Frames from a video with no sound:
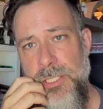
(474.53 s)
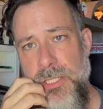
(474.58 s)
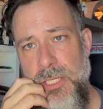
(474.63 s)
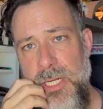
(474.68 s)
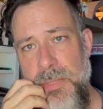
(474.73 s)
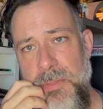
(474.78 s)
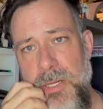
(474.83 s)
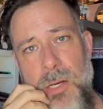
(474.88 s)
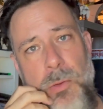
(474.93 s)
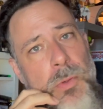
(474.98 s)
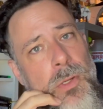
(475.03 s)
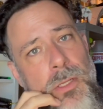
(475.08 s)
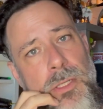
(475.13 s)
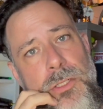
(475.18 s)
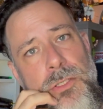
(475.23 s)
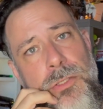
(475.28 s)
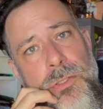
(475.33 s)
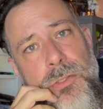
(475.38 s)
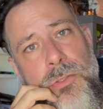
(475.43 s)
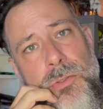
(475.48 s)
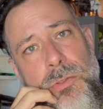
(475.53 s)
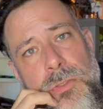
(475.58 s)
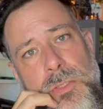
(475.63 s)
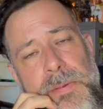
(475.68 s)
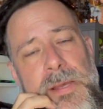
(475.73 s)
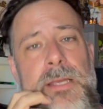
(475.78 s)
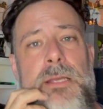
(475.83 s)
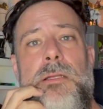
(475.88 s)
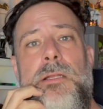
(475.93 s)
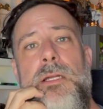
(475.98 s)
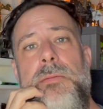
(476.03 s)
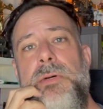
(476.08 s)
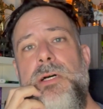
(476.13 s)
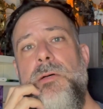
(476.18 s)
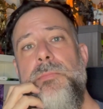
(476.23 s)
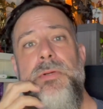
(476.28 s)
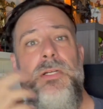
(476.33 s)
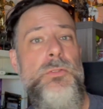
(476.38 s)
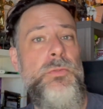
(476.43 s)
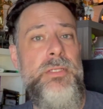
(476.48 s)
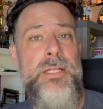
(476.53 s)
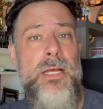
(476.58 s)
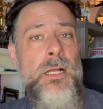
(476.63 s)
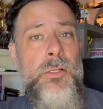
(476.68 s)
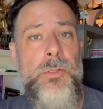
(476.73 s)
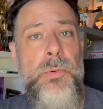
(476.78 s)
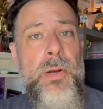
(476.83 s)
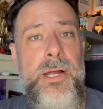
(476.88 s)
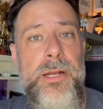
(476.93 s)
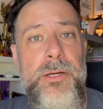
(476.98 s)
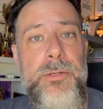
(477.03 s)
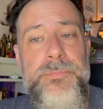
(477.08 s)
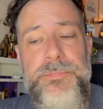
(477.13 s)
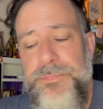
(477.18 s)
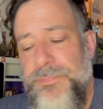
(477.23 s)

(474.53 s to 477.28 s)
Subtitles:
that I'm not willing to speculate about, because what the hell do I know?